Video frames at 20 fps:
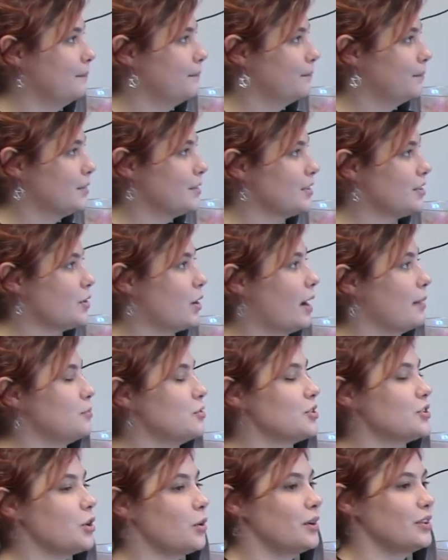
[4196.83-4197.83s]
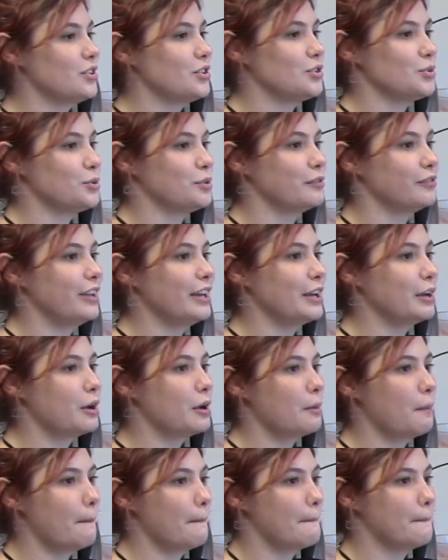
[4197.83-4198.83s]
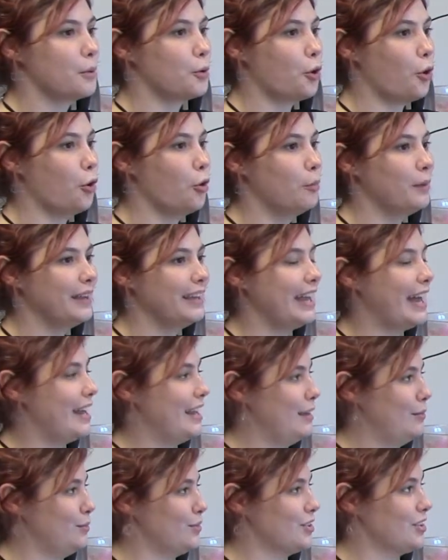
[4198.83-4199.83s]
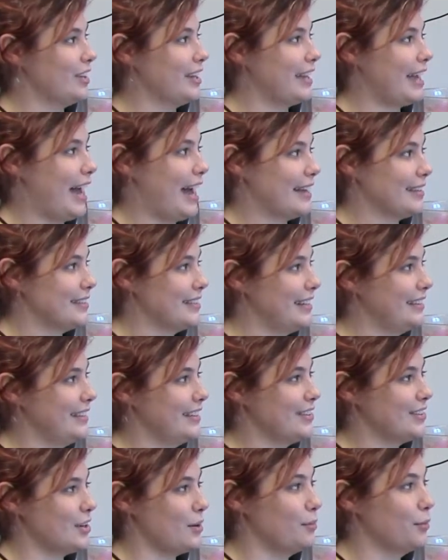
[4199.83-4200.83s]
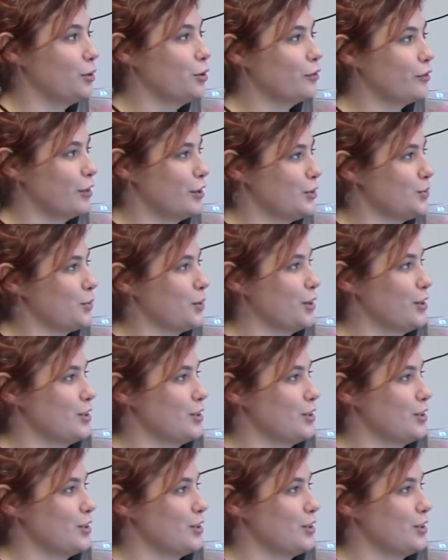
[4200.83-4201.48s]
So I'm just going to sort of like probe and get him to like accidentally stumble over his words.